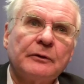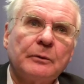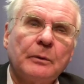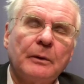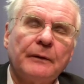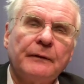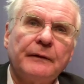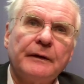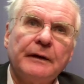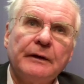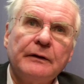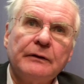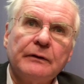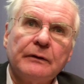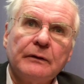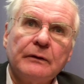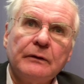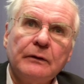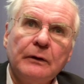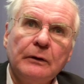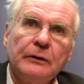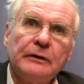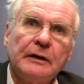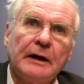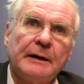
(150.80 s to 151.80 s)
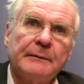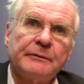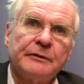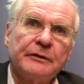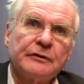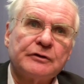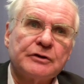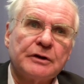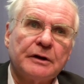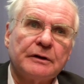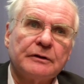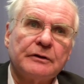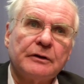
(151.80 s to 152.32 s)
what these new types of
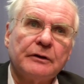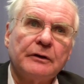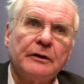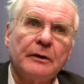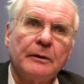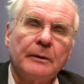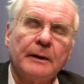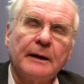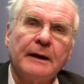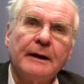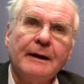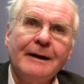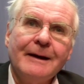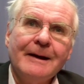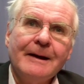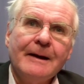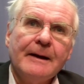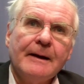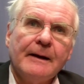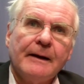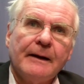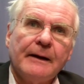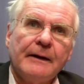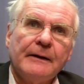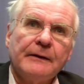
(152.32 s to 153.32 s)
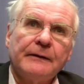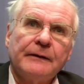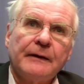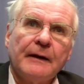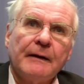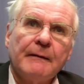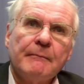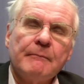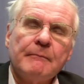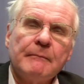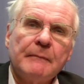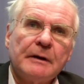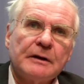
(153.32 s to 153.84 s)
church are doing is
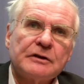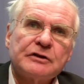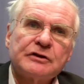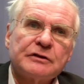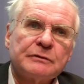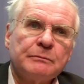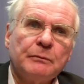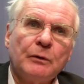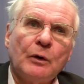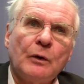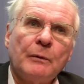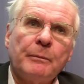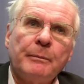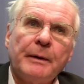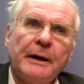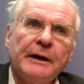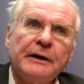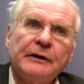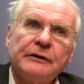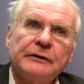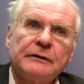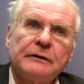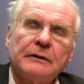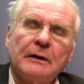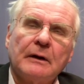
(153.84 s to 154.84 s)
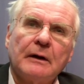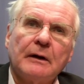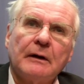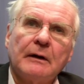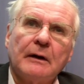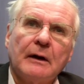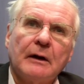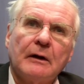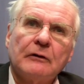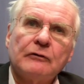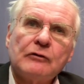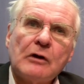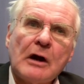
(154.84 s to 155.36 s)
they're much more based
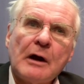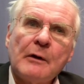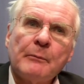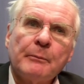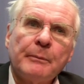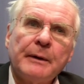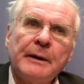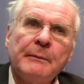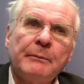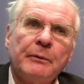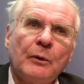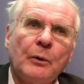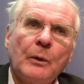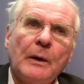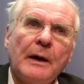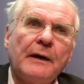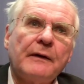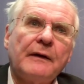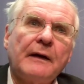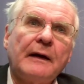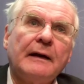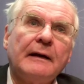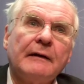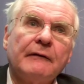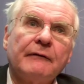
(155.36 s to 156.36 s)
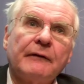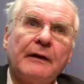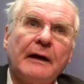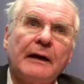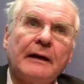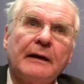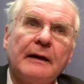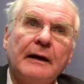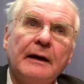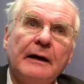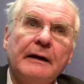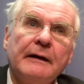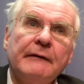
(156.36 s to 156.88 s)
around people where they live their
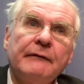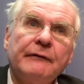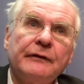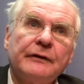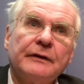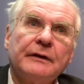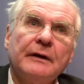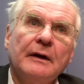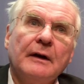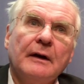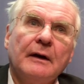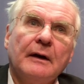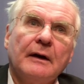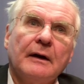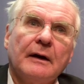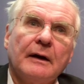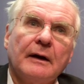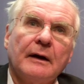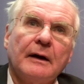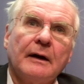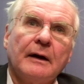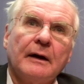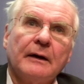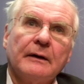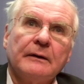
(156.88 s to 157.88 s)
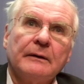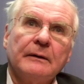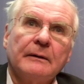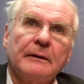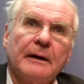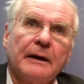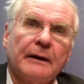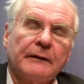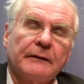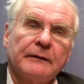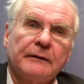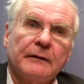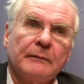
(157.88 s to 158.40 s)
lives. You
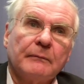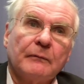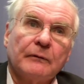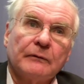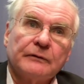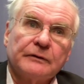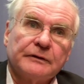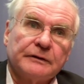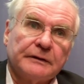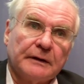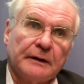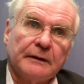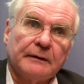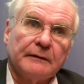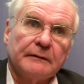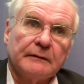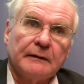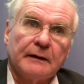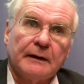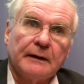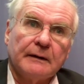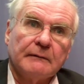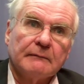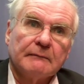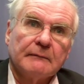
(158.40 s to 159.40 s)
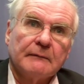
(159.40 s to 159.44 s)
get them certainly